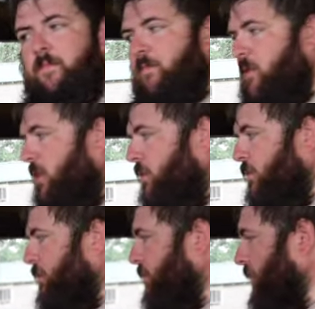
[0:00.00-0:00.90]
So,
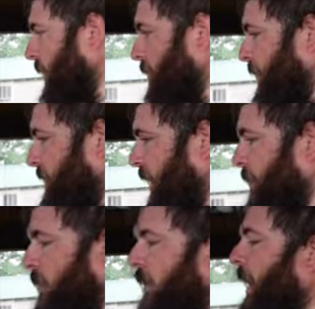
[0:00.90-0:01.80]
like for
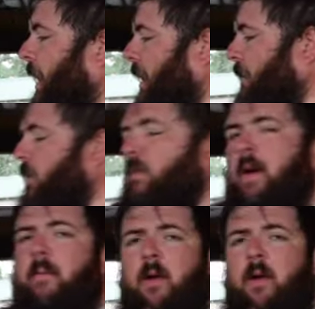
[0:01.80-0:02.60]
example, I